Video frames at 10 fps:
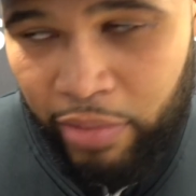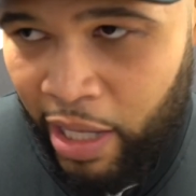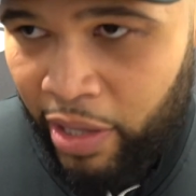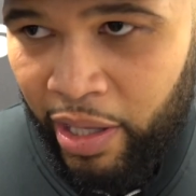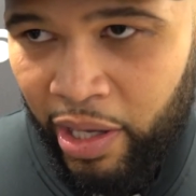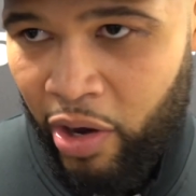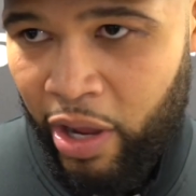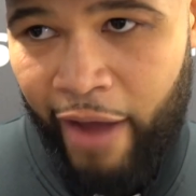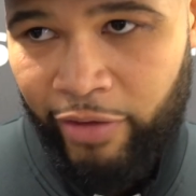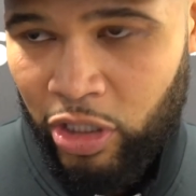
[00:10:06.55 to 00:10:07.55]
that, you know,
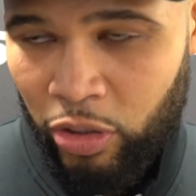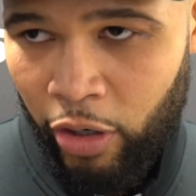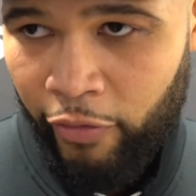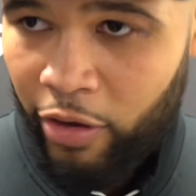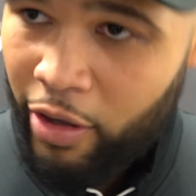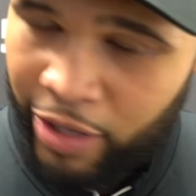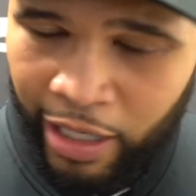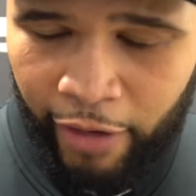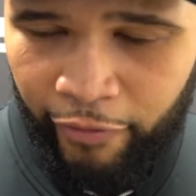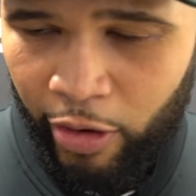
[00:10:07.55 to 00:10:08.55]
you have to sort of
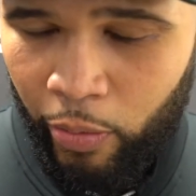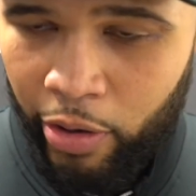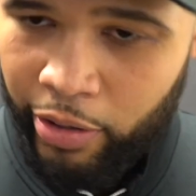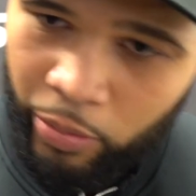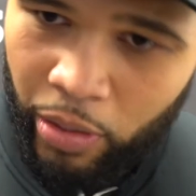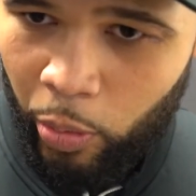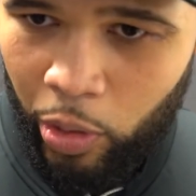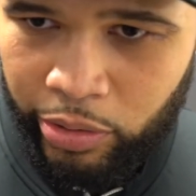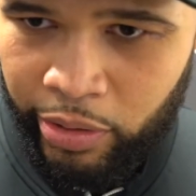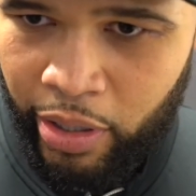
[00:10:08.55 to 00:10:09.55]
thank you for your work and
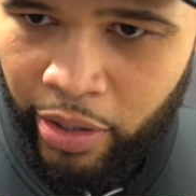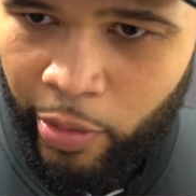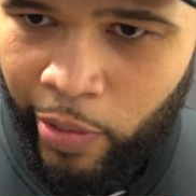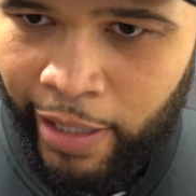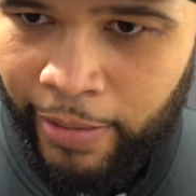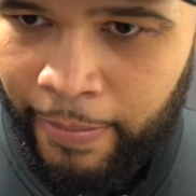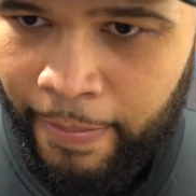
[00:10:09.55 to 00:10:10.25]
well done on your way.